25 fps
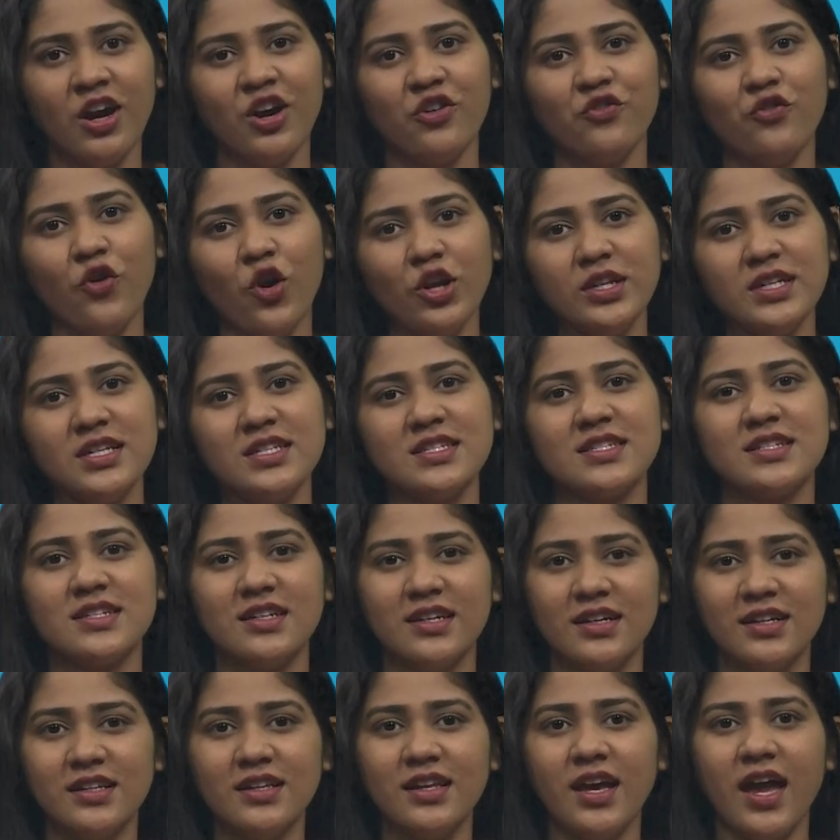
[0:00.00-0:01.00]
what is
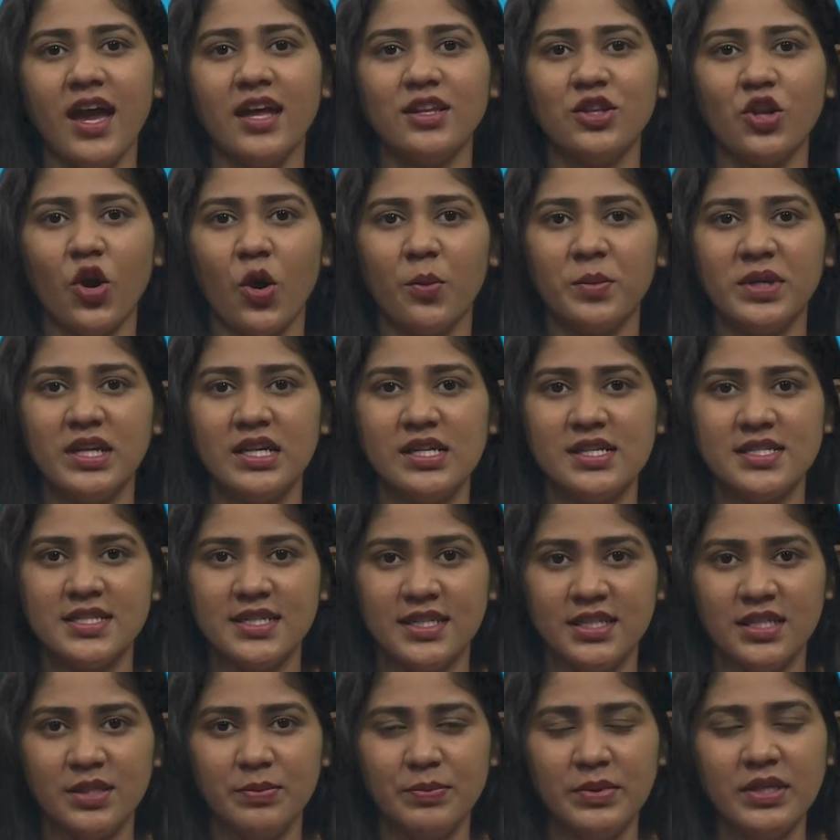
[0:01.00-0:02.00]
real and nominal
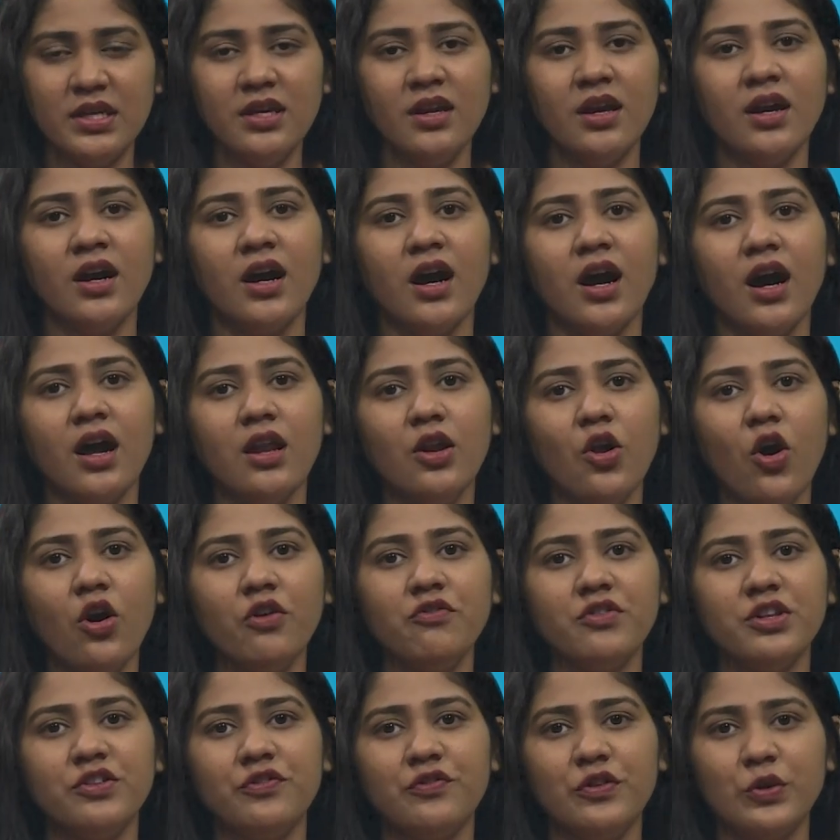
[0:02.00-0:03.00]
GDP along
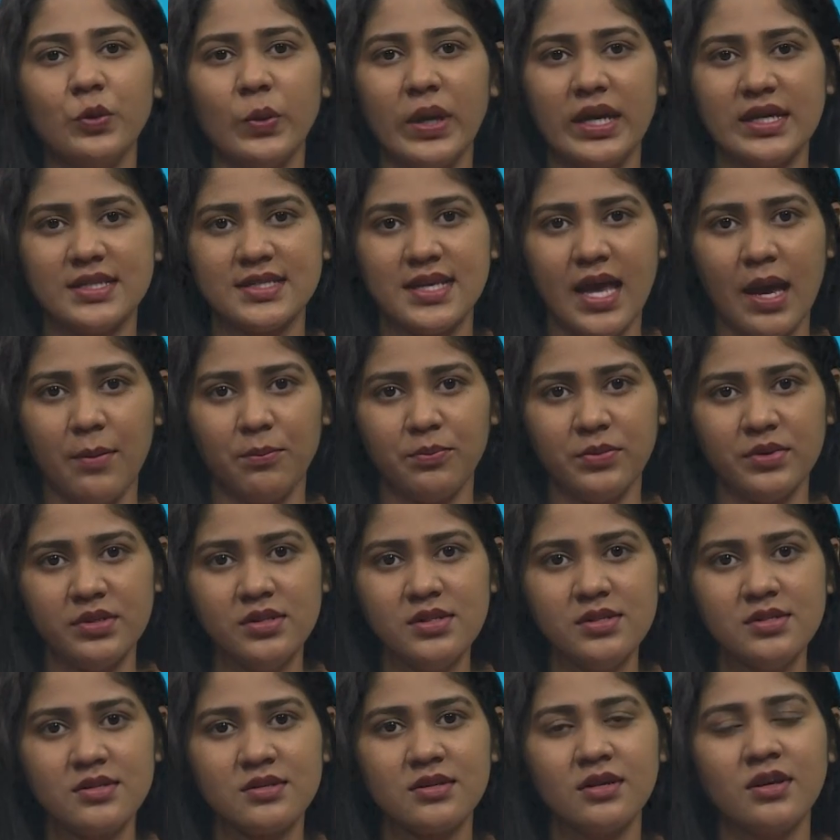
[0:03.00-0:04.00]
with few
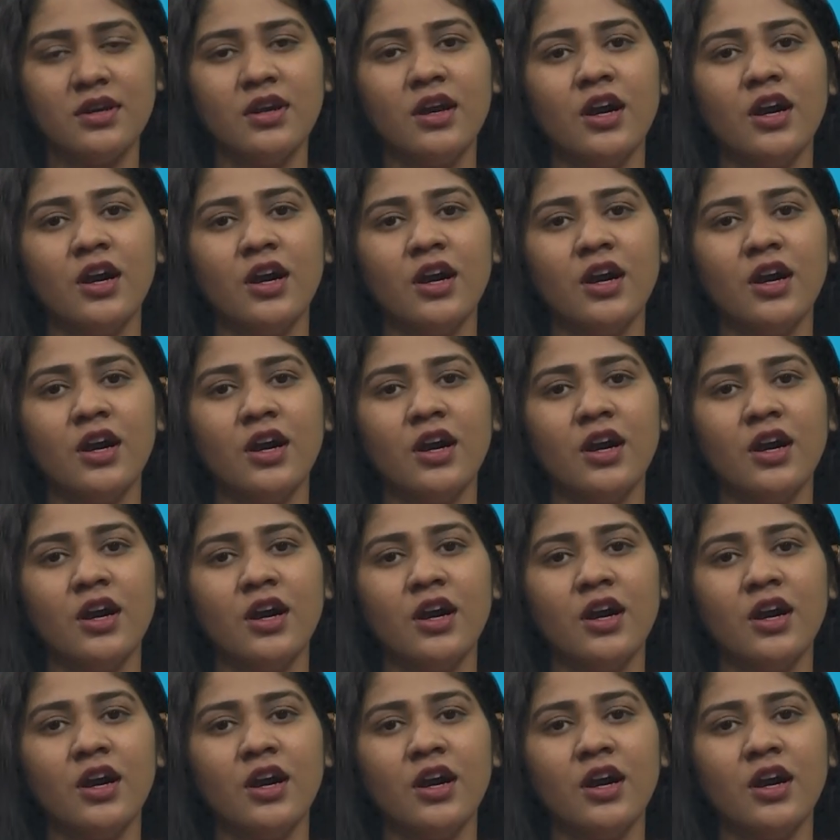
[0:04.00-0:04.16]
examples.